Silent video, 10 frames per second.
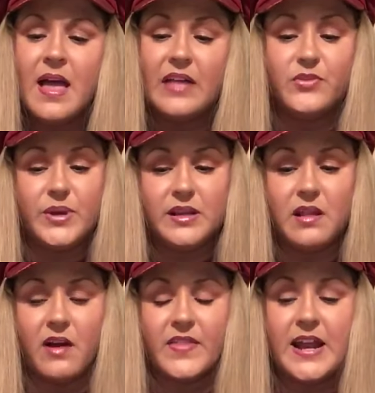At 3
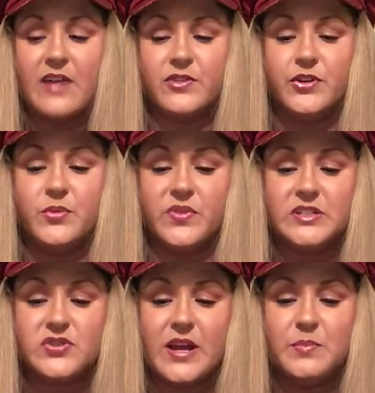o'clock that afternoon, when the
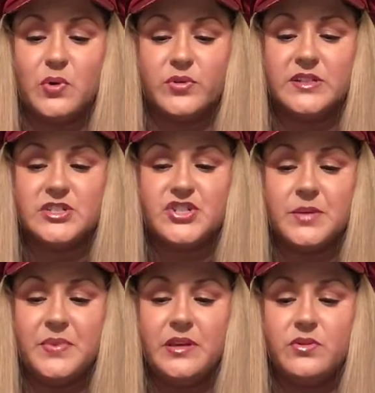train pulled into
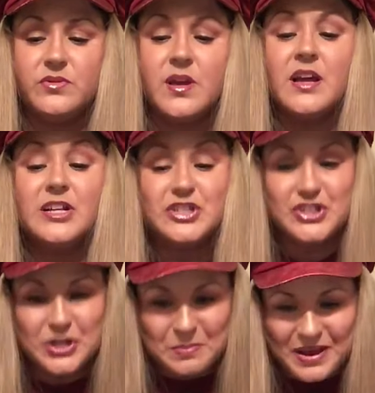
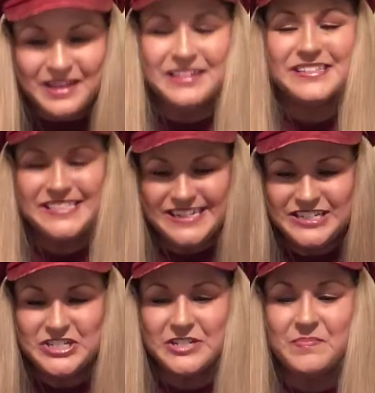Shibuya
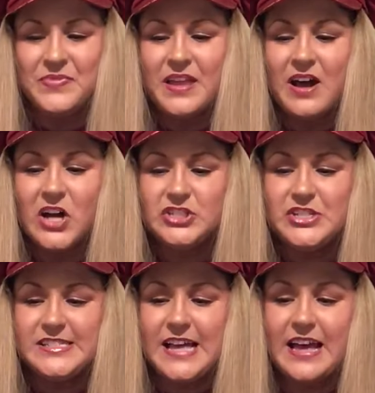Station,
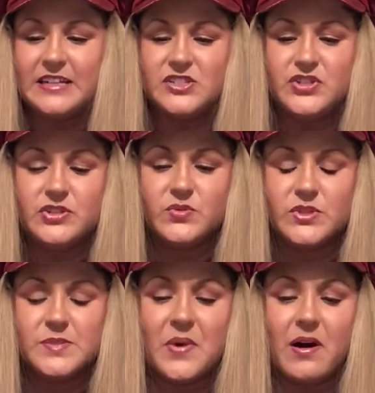Hachi sat in his usual
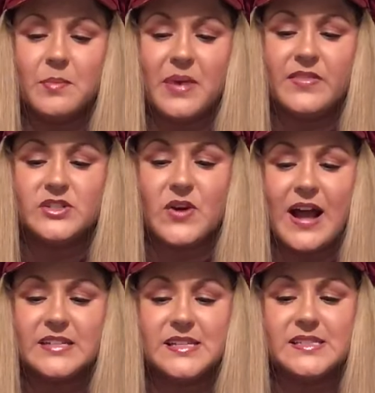spot by the
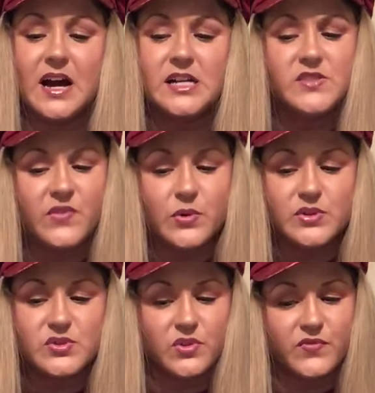tracks, his eyes
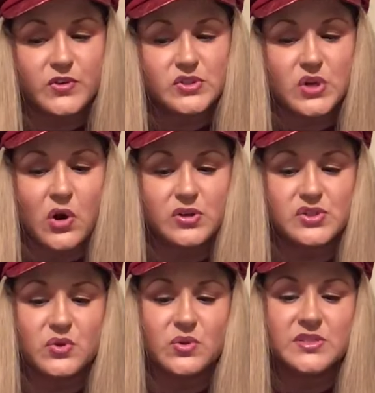focused on the first car's
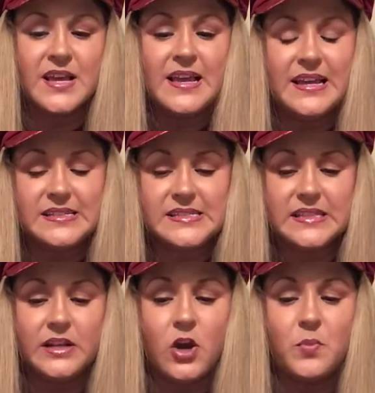doors. It
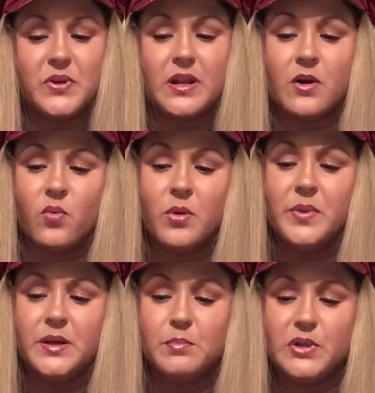slid open and a
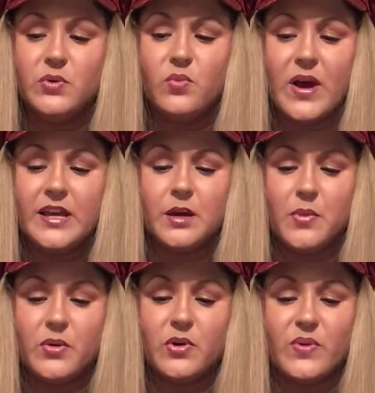woman in blue and white
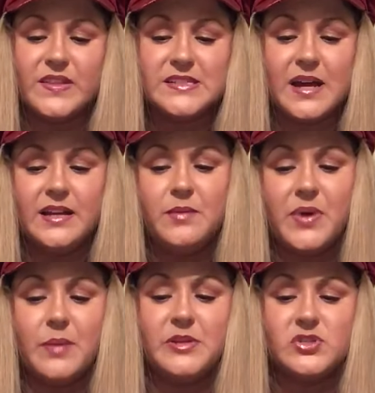kimono with a tiny
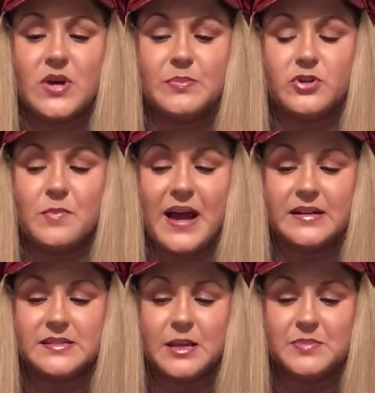baby strapped to her
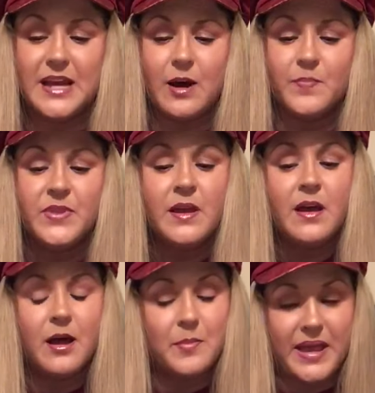back stepped out.
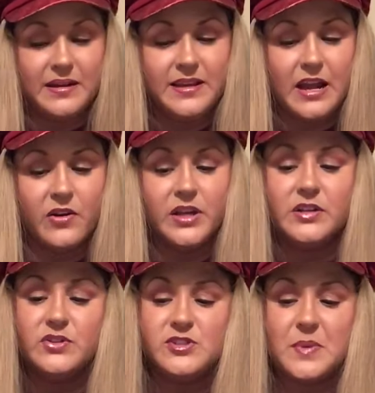A man carrying a
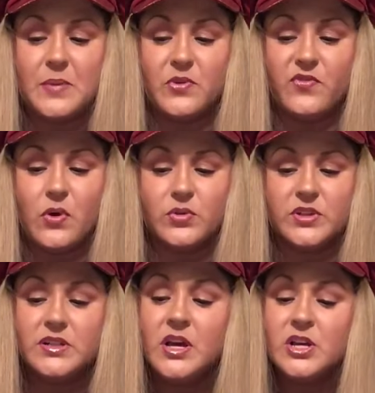newspaper
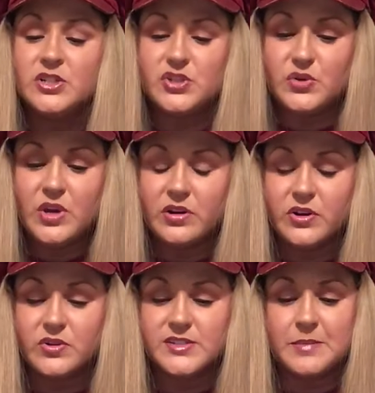folded. 2 young
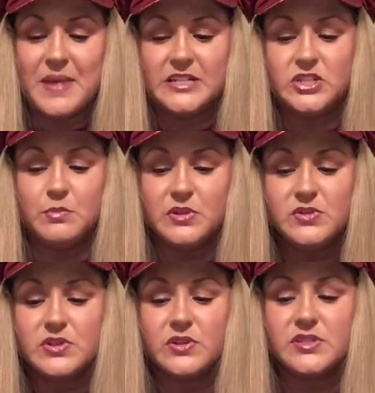girls in matching blue
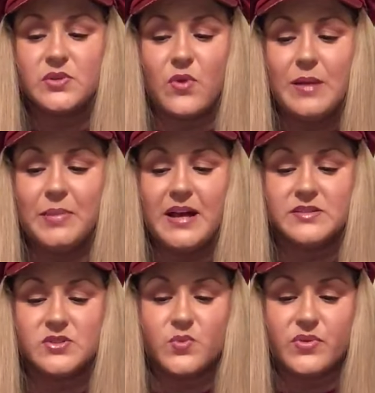skirts and white
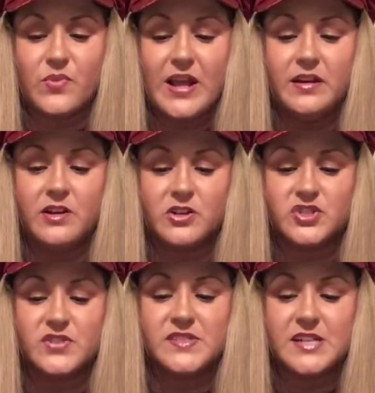blouses with red
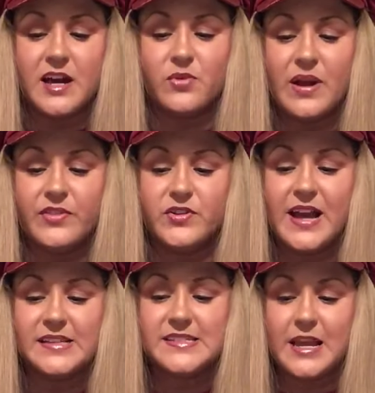kerchiefs tied around their
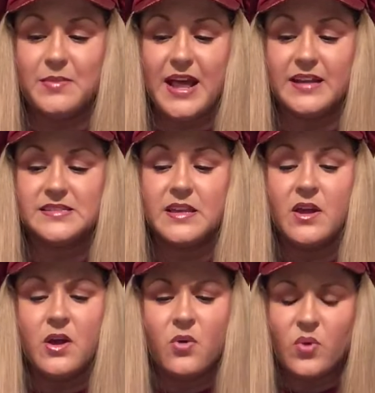necks came next.
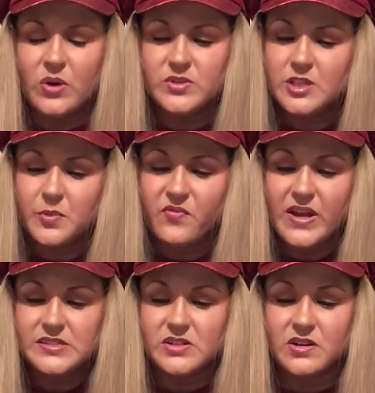Where was the
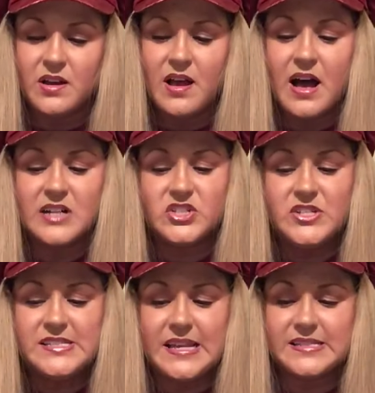professor?
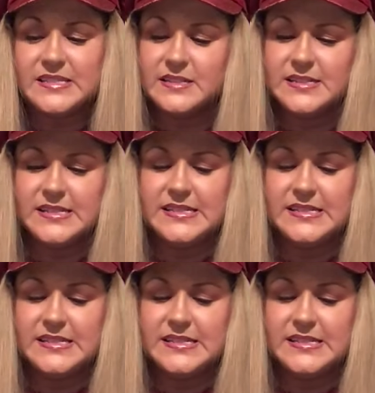Hachi sat still as a